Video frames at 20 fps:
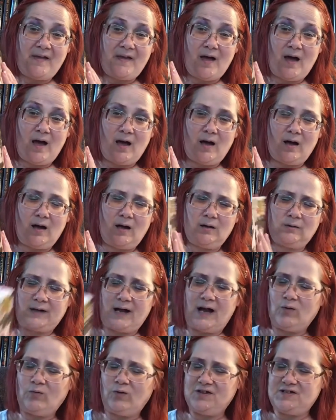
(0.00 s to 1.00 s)
uh,
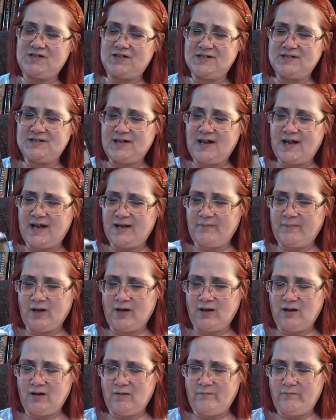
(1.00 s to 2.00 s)
God, what's his name?
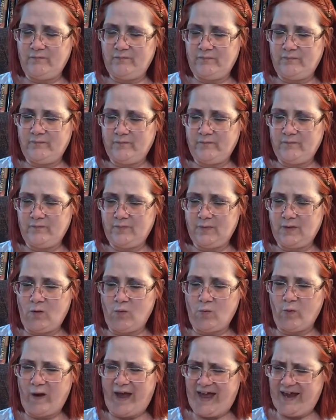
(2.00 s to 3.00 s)
Um,
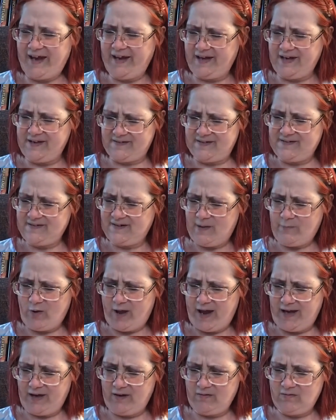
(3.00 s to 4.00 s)
Wade is his name
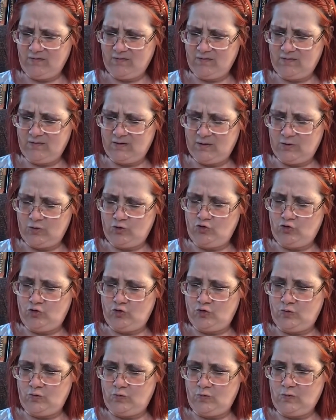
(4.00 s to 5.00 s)
Wade?
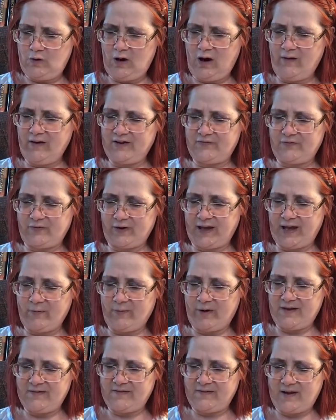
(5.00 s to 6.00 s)
I always forget
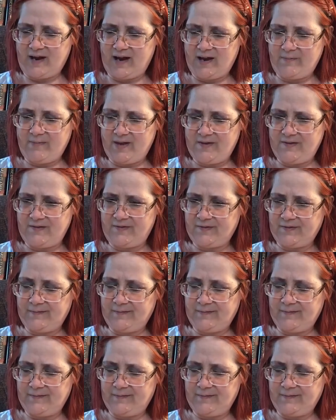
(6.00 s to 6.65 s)
what his name is.